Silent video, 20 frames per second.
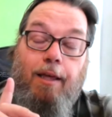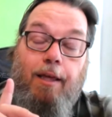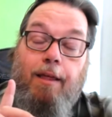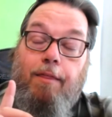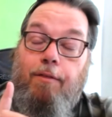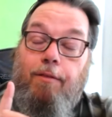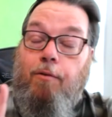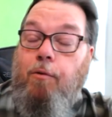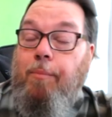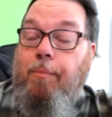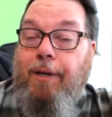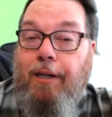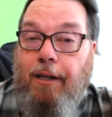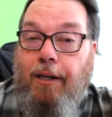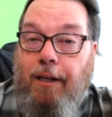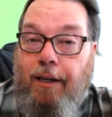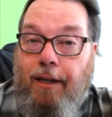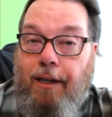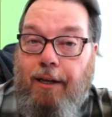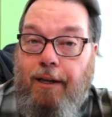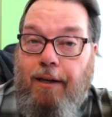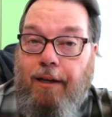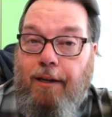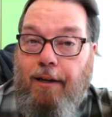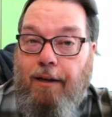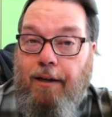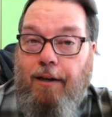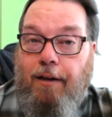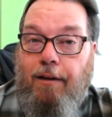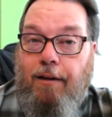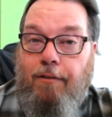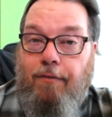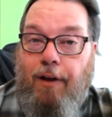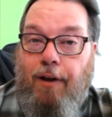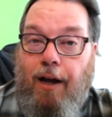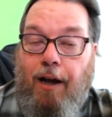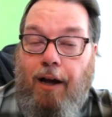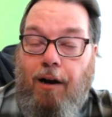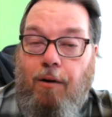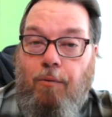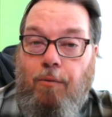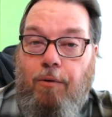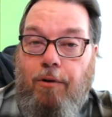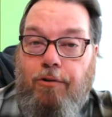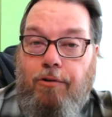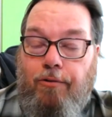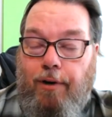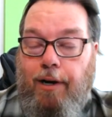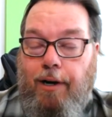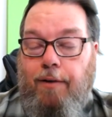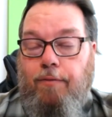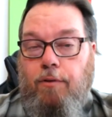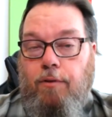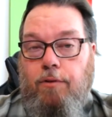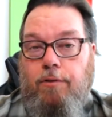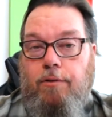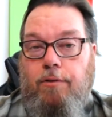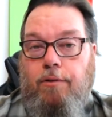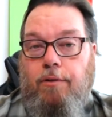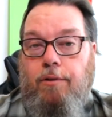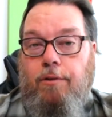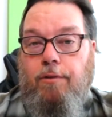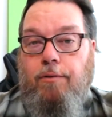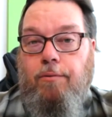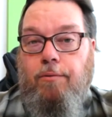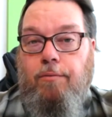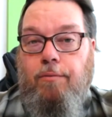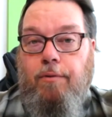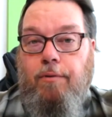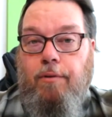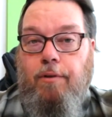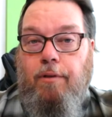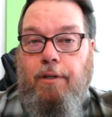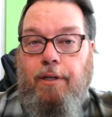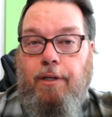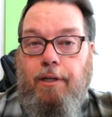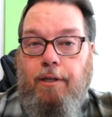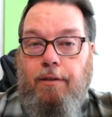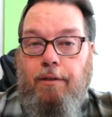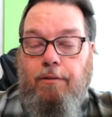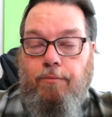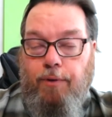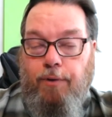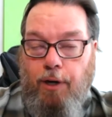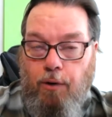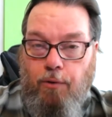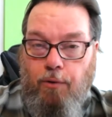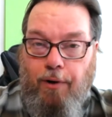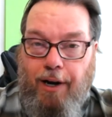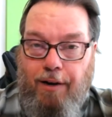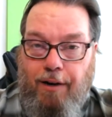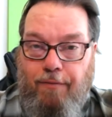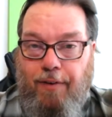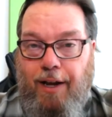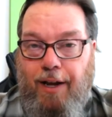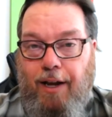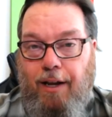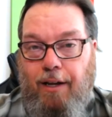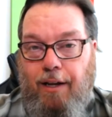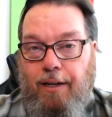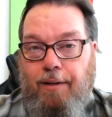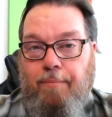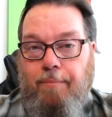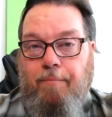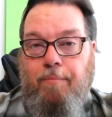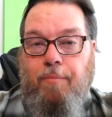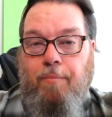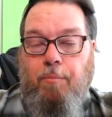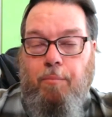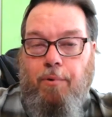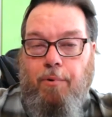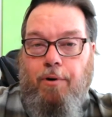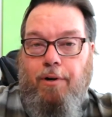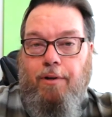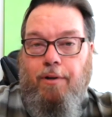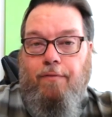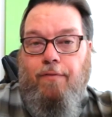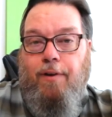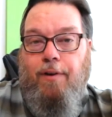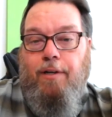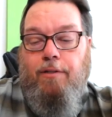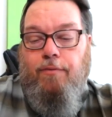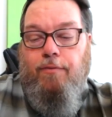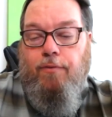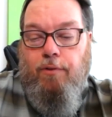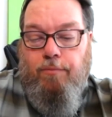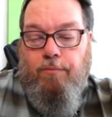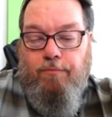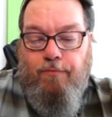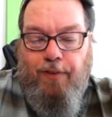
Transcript: There will be a link of our travels to the Rio Grande Valley Birding Festival.